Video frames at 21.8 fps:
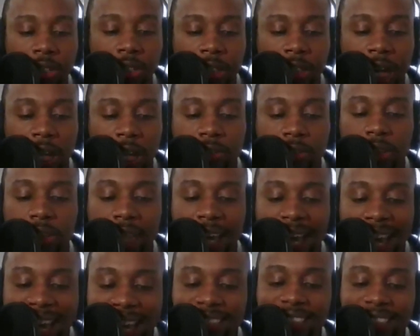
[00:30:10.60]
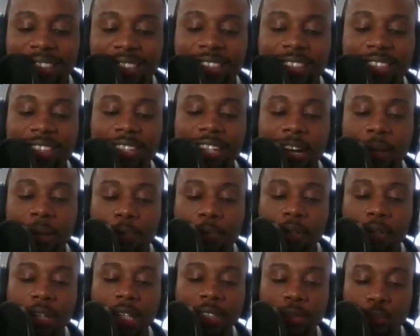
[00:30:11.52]
counseling agency
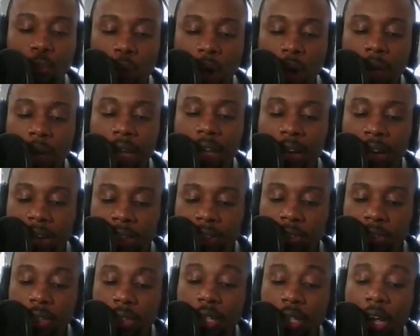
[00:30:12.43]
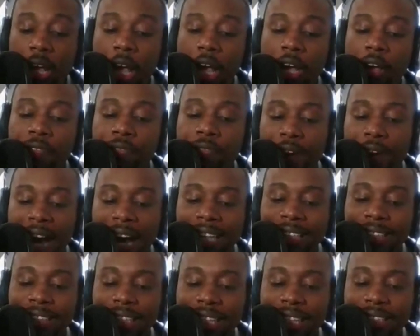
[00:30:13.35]
number is
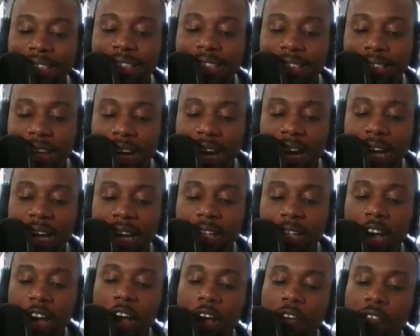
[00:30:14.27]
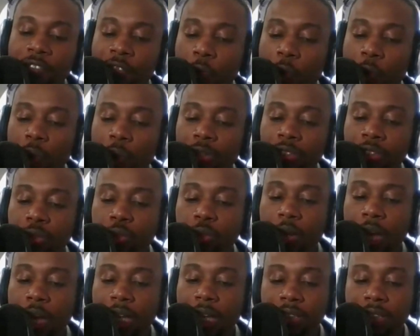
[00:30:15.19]

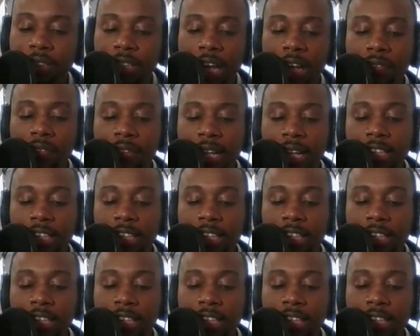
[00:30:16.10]
1-800-569-4287.